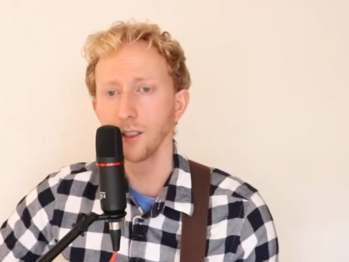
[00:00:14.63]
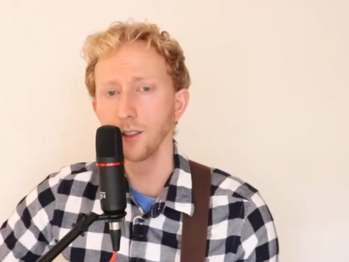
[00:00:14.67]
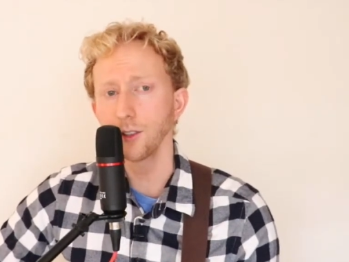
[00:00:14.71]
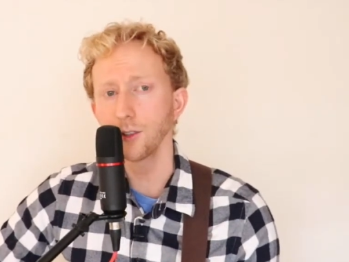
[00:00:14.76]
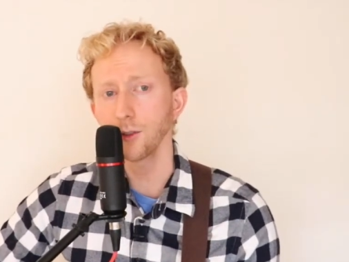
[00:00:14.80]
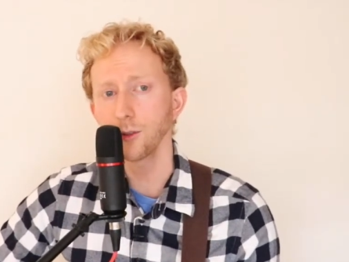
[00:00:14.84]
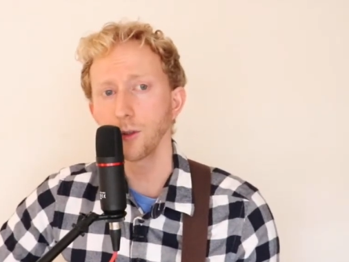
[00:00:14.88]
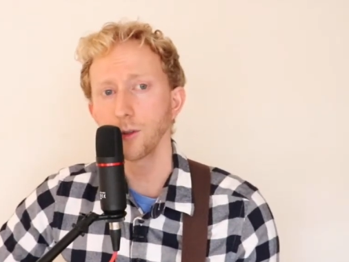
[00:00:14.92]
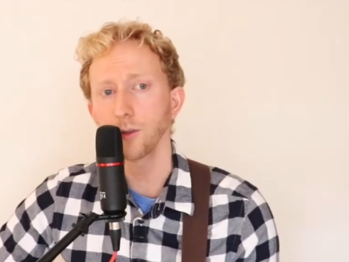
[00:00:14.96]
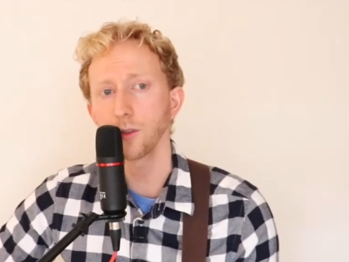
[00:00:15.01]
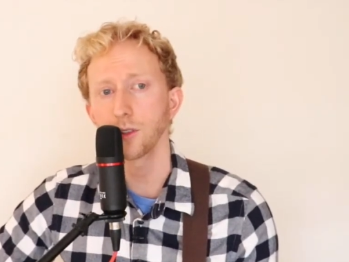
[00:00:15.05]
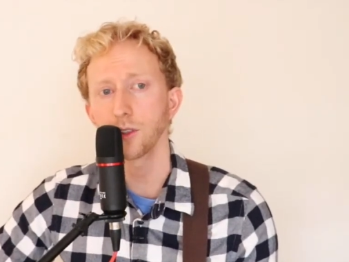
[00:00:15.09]

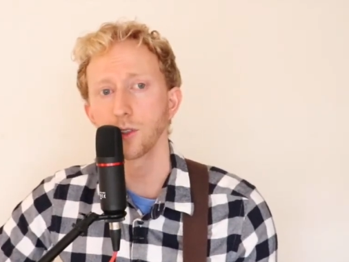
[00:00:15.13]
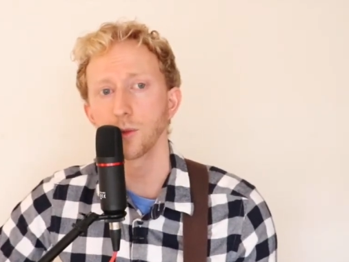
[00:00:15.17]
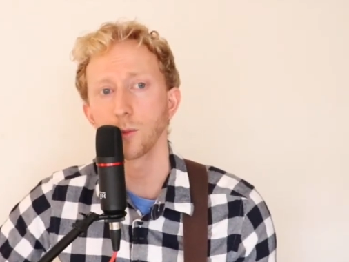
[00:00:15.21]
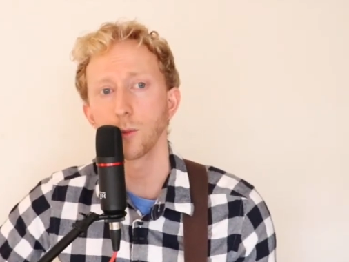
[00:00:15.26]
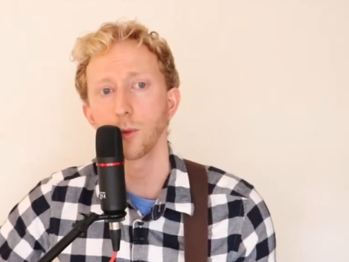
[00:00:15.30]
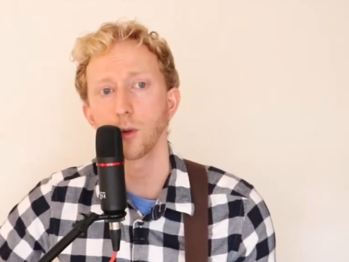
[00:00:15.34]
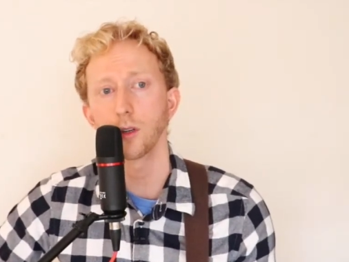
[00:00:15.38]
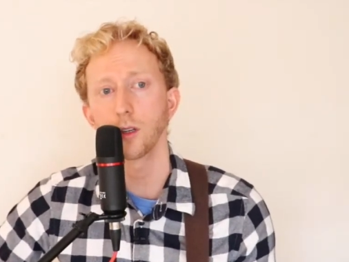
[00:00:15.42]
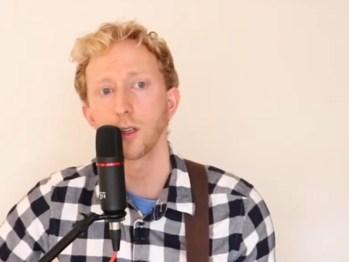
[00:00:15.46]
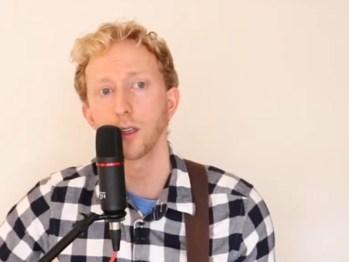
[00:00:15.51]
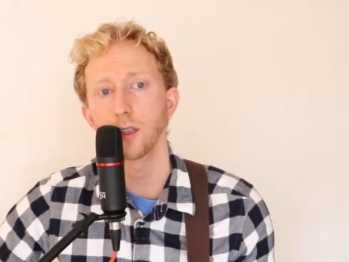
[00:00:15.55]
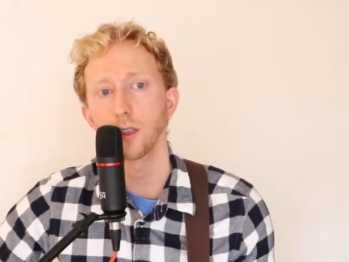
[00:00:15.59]
just wrote this
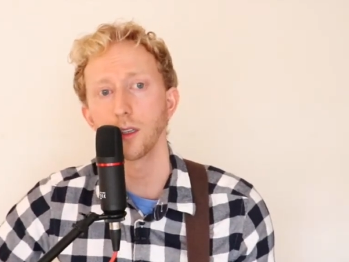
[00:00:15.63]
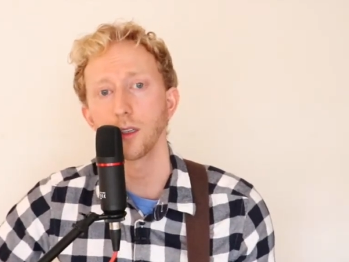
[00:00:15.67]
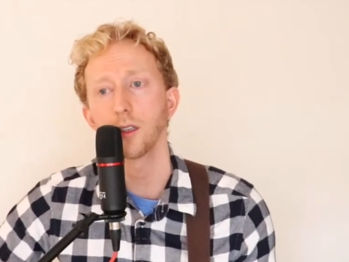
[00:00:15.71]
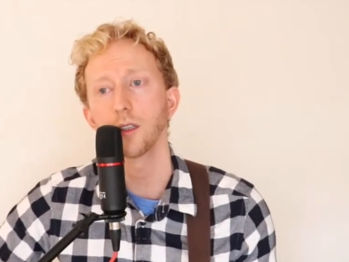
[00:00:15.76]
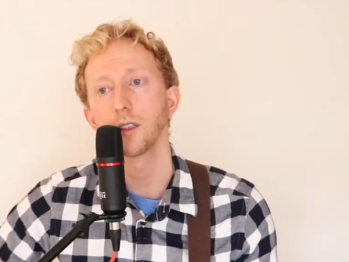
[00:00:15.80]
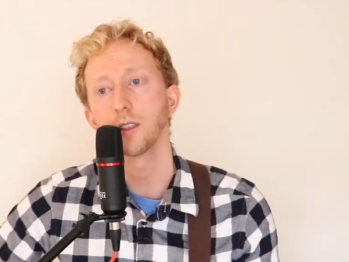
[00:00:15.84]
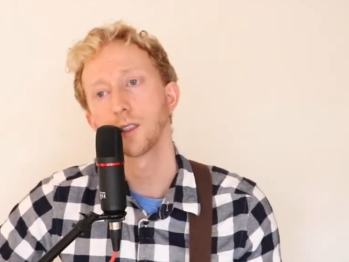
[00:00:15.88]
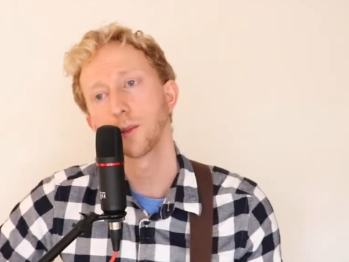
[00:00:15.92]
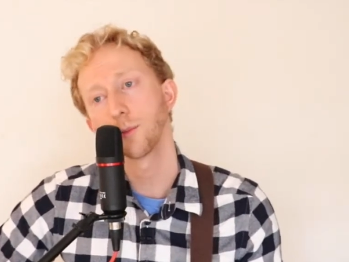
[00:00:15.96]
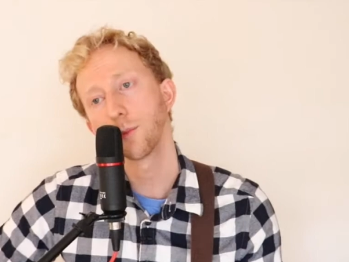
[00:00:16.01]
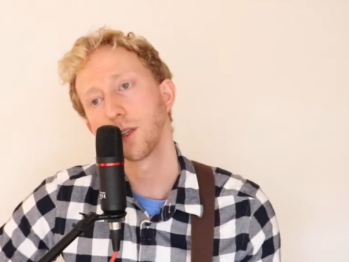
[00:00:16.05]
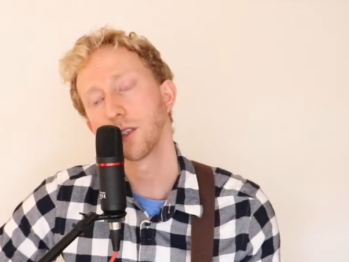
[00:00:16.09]
morning.
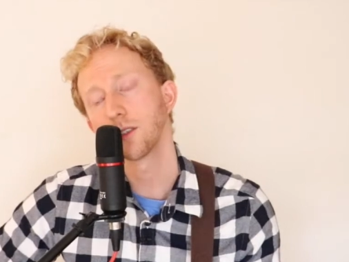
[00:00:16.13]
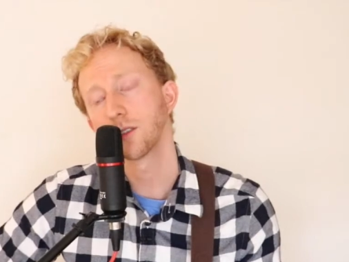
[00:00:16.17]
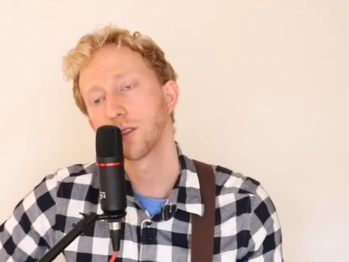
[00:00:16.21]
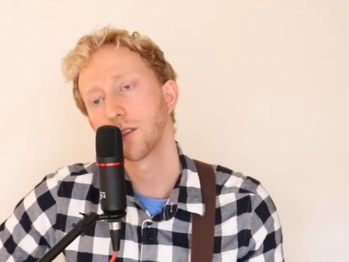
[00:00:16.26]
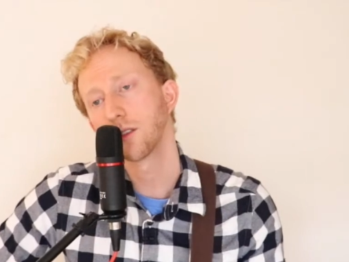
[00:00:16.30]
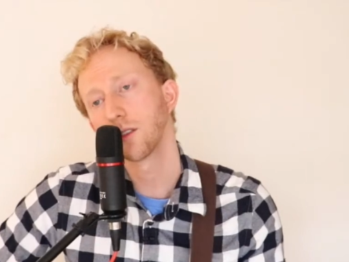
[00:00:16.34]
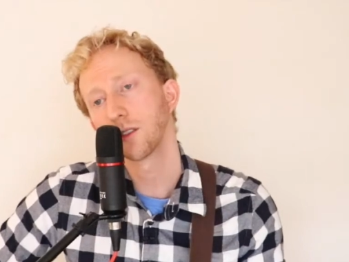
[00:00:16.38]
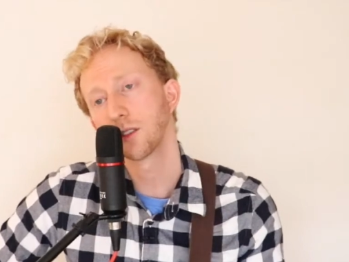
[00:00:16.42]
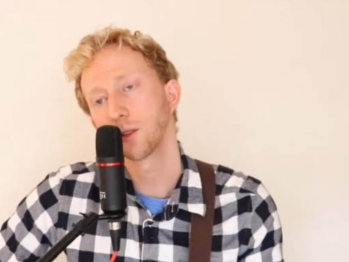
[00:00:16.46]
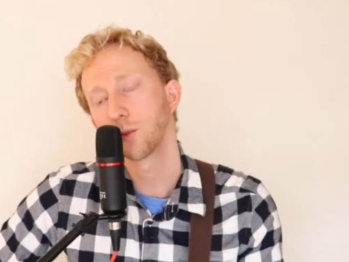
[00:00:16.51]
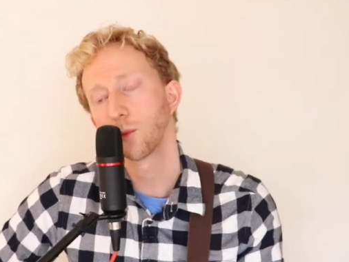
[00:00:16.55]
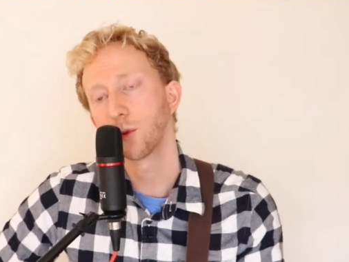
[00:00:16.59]
It's based
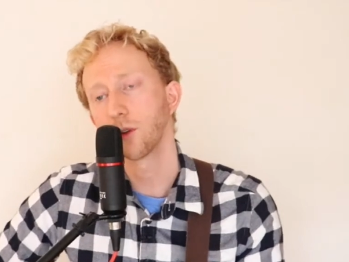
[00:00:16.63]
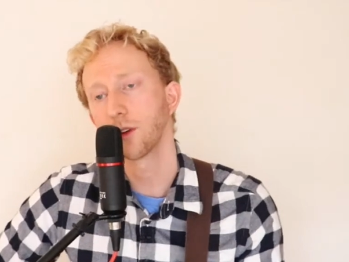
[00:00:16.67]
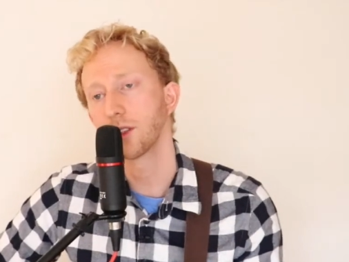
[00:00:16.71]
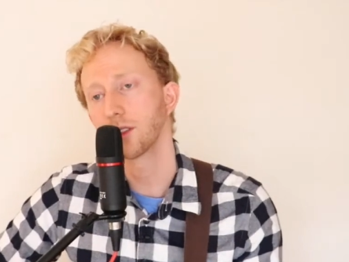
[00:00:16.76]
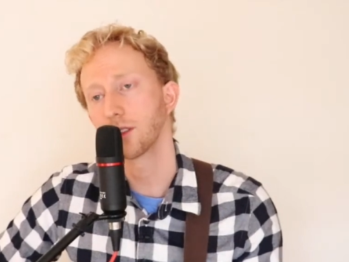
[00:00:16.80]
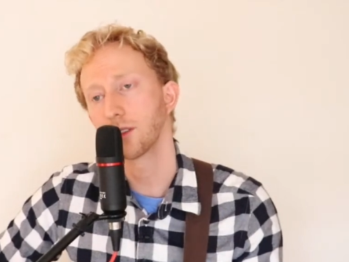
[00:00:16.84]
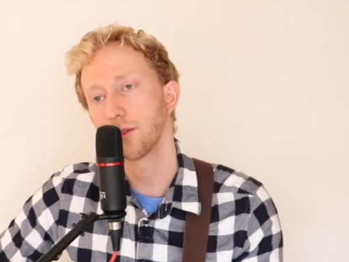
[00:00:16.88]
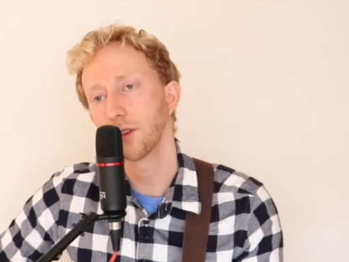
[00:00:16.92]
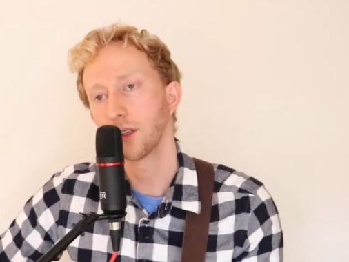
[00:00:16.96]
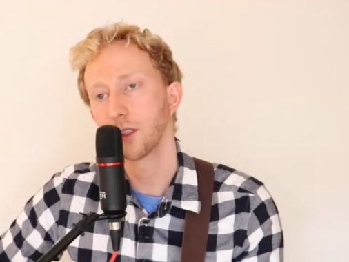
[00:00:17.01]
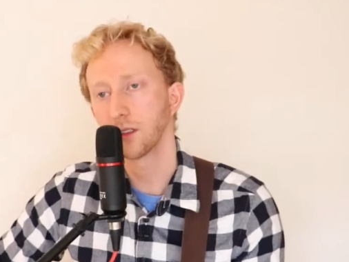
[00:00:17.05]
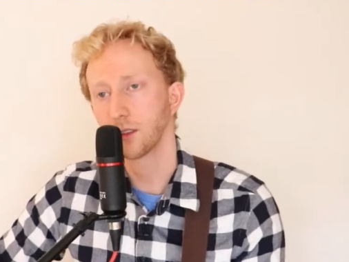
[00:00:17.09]
on this
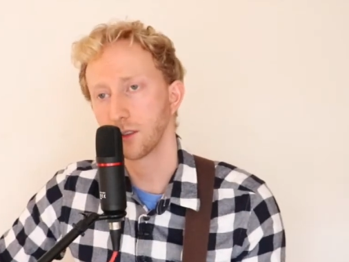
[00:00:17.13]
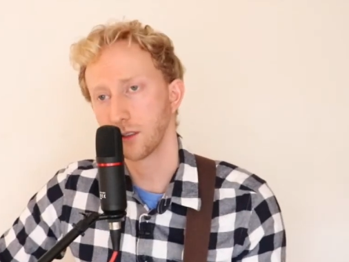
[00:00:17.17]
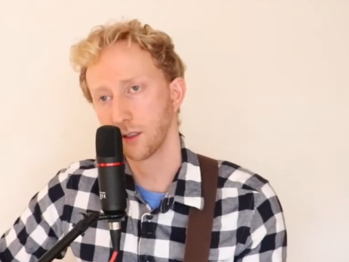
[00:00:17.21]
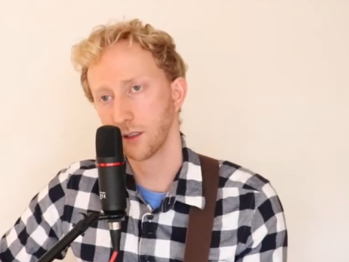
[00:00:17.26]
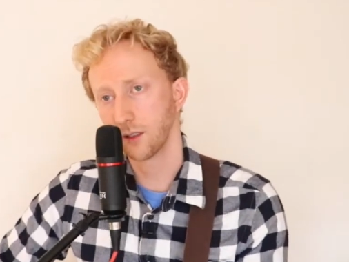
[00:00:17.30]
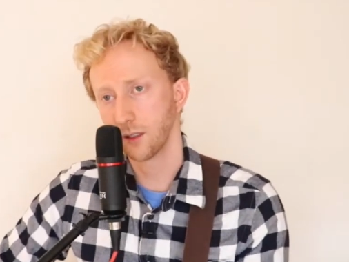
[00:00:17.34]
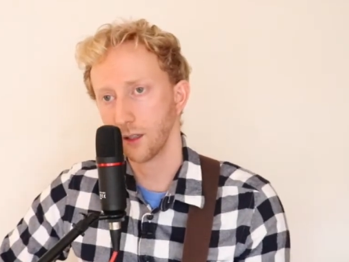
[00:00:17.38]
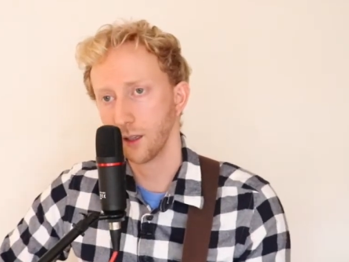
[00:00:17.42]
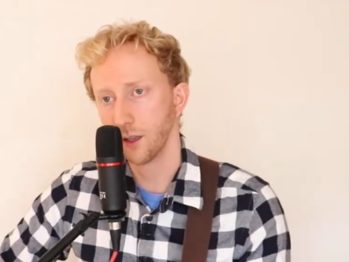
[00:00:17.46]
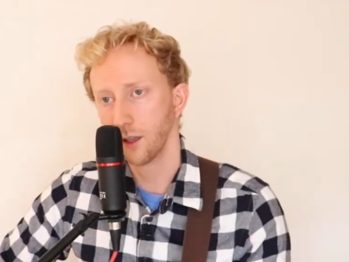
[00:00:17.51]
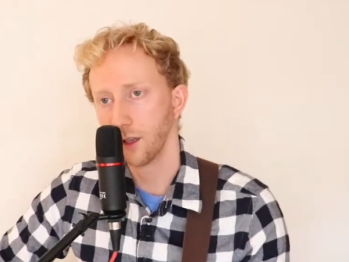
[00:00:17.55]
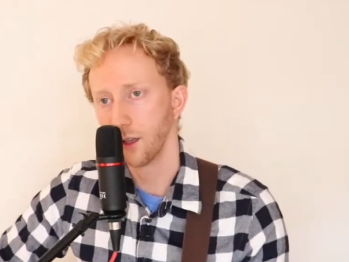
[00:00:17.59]
morning's
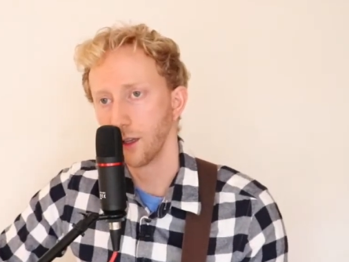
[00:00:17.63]
events.